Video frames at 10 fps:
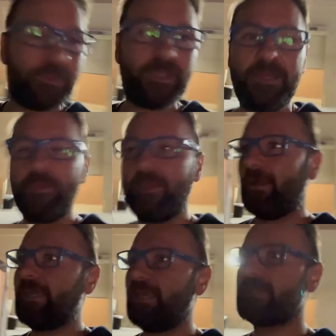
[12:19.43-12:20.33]
Okay,
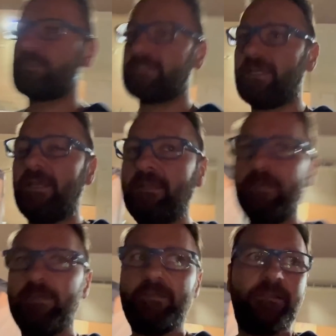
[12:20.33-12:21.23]
I catch the ten.
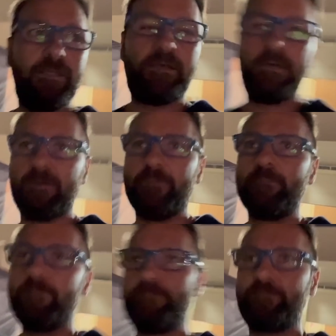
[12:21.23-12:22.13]

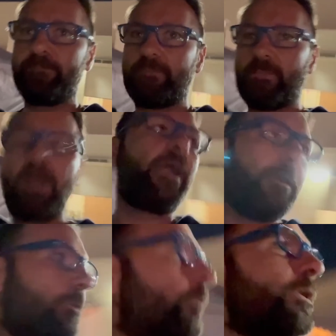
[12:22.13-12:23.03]
Um, all right,
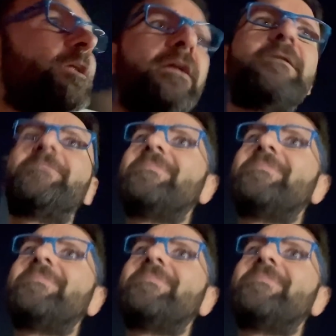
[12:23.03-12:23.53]
what, what do you need?